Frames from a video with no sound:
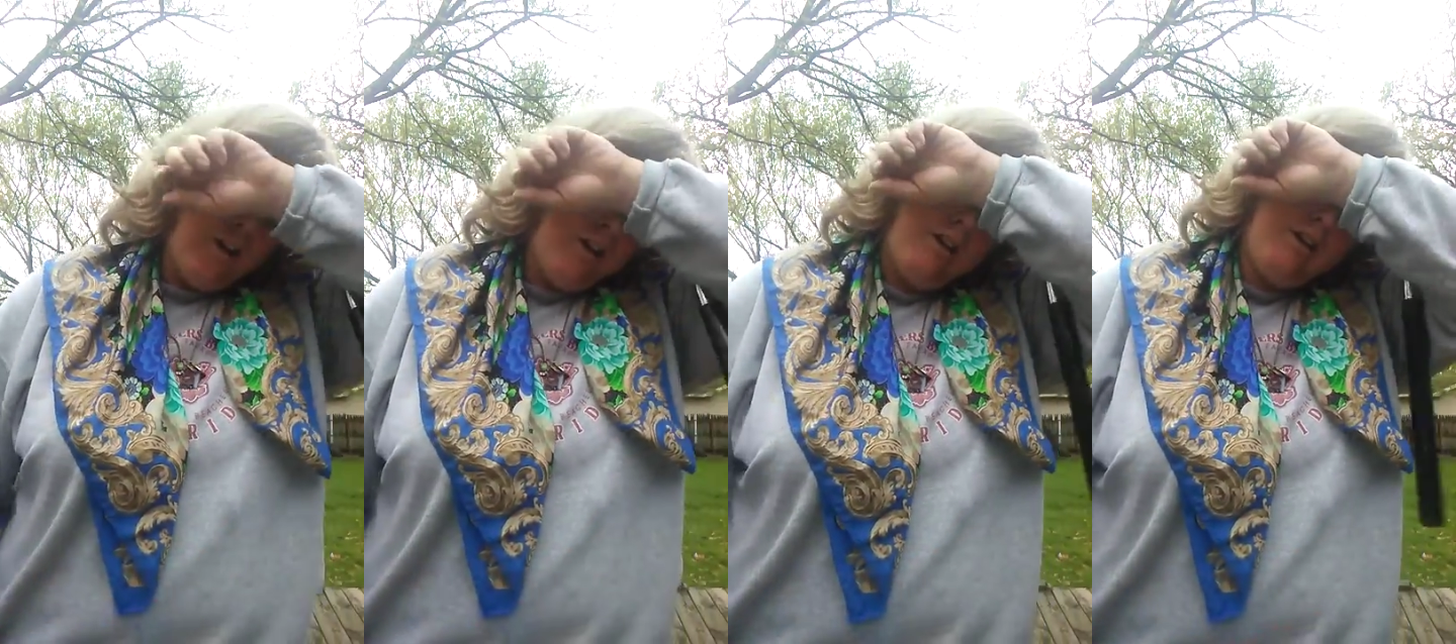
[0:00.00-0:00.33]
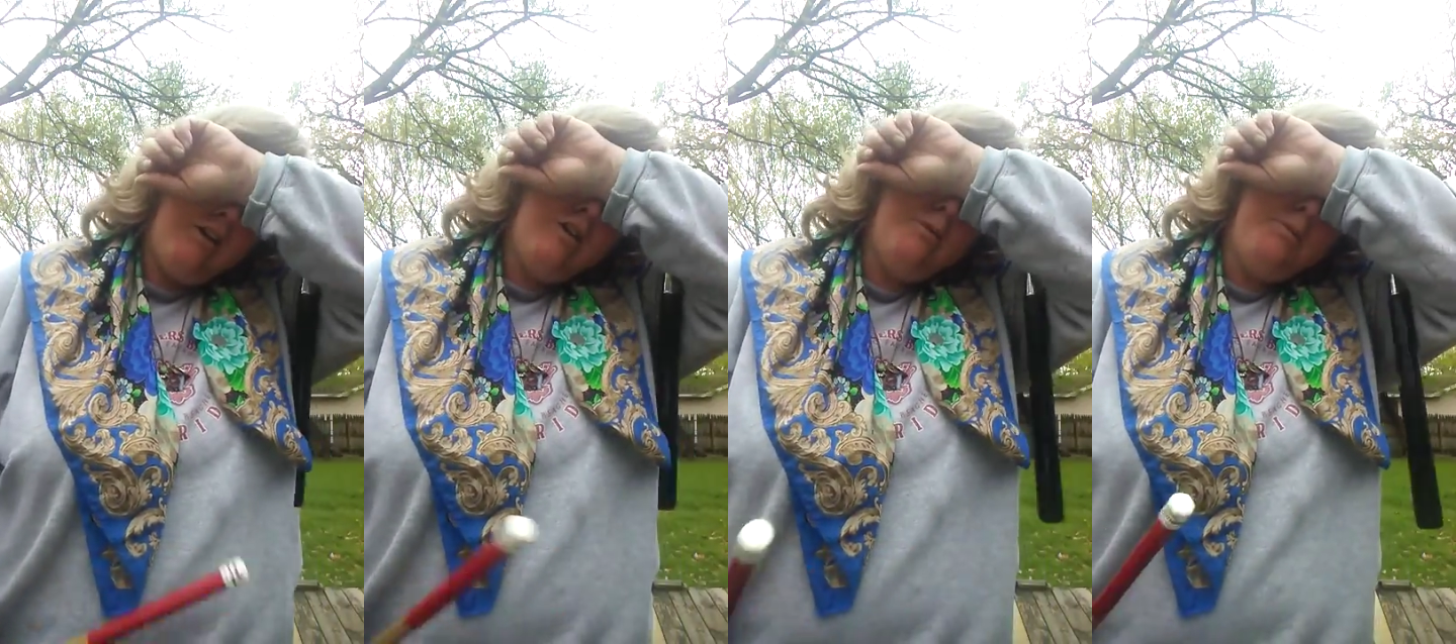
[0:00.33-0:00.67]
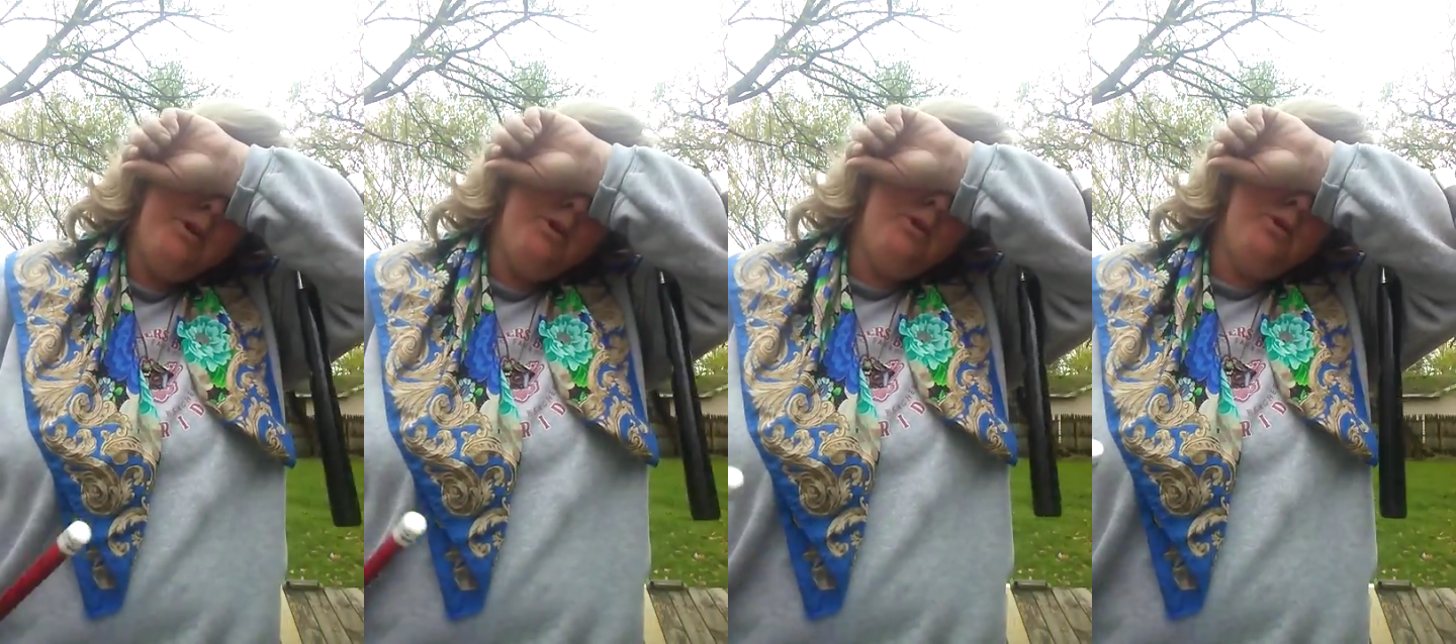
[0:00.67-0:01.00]
Oh,
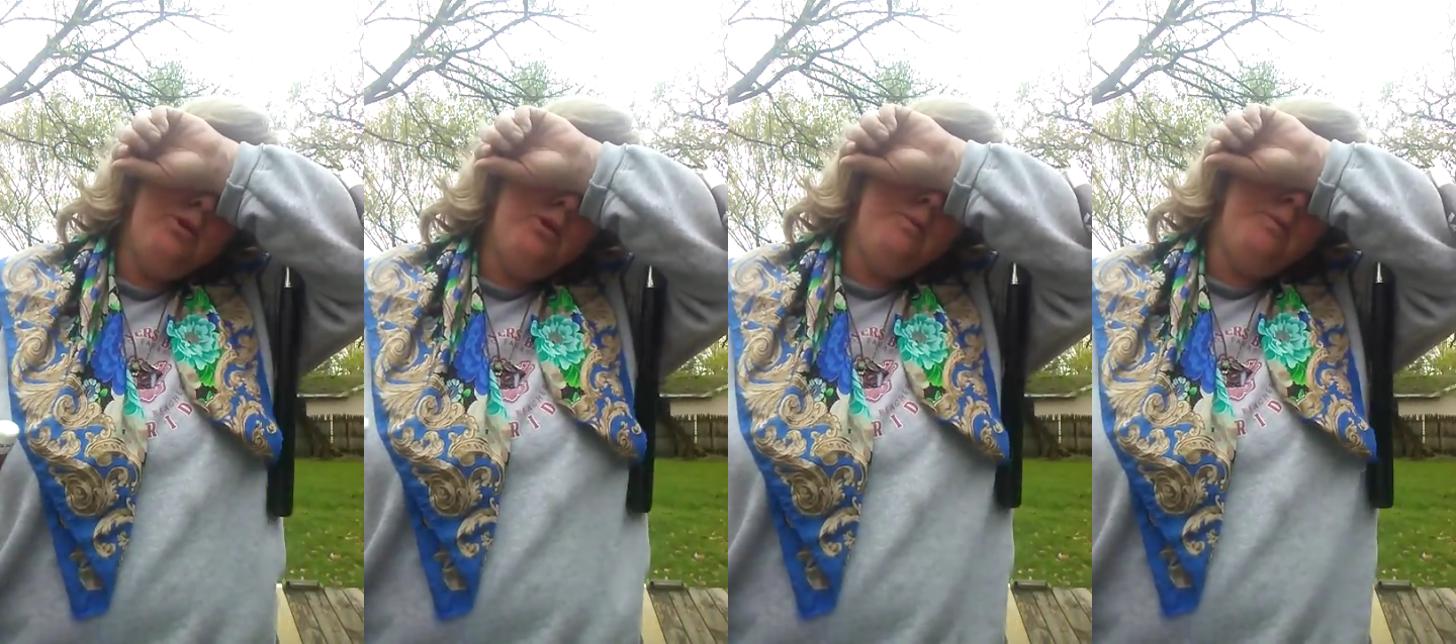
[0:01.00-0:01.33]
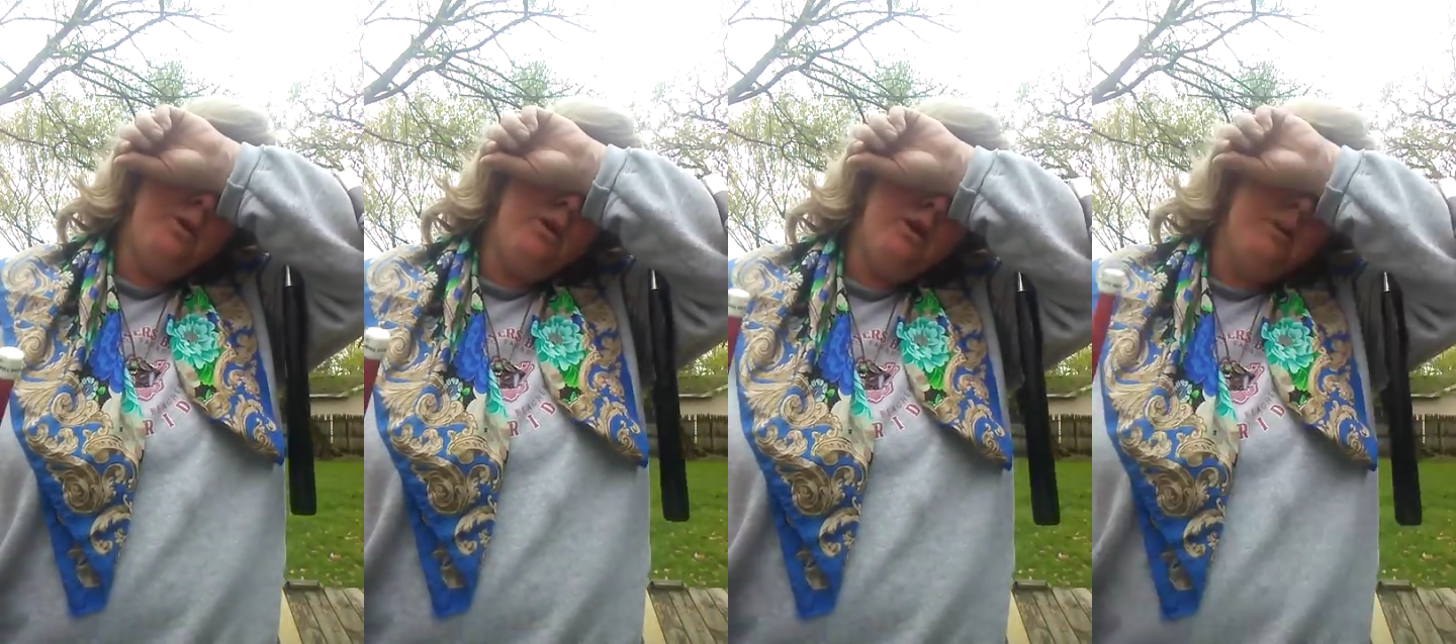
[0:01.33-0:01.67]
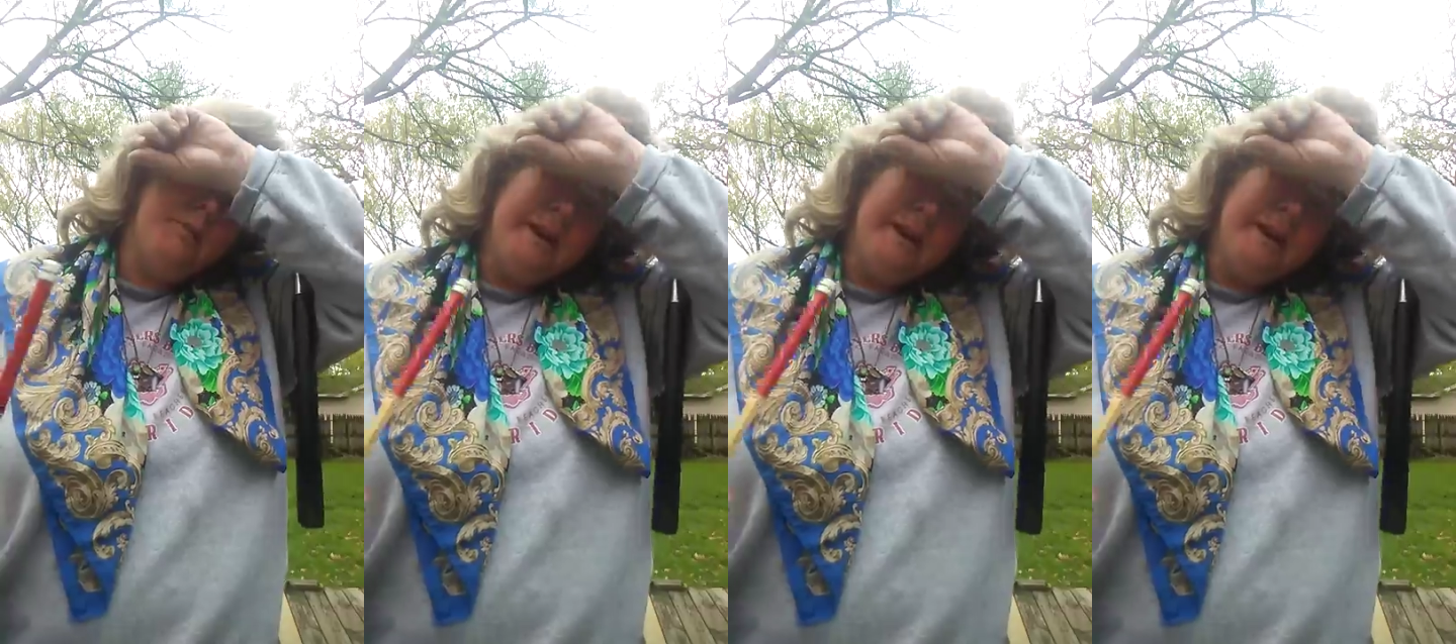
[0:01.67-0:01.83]
boo hoo, poor